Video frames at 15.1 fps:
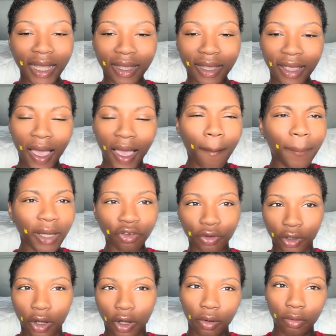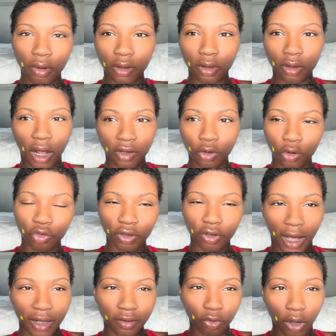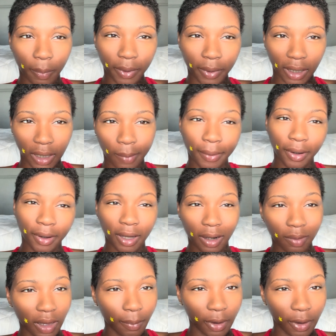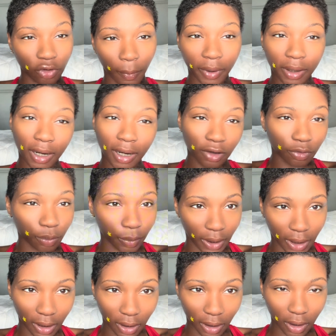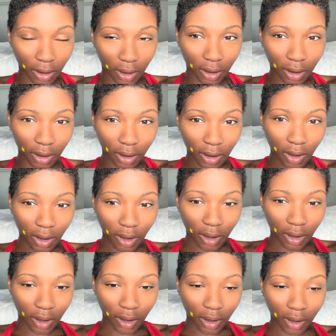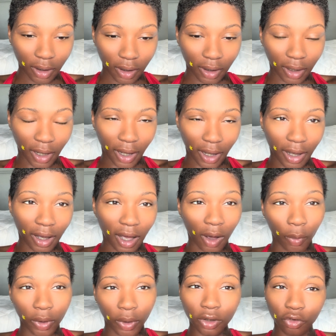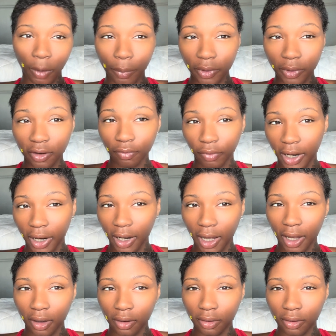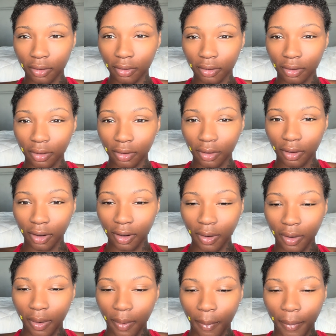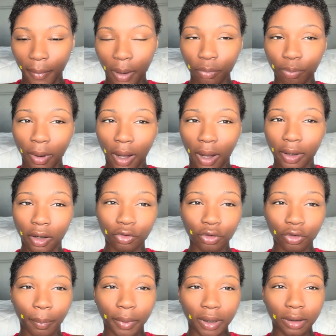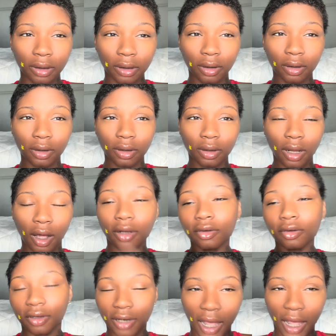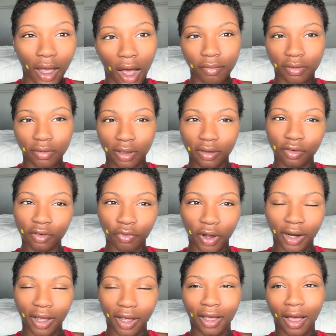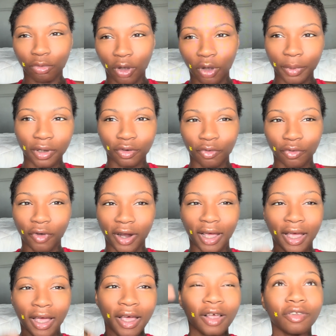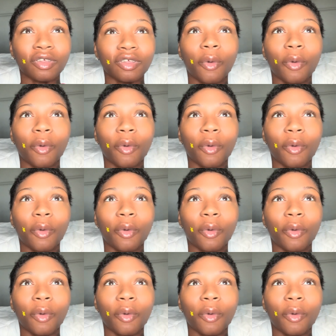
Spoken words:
Yeah, but you know, I told you guys I'm dropping an ebook, and I think I'm about dropping it next week. Yeah, I wanted to drop it this Friday, but I'm probably gonna drop it today, obviously, because it's Friday. I'm dropping this on Friday, so I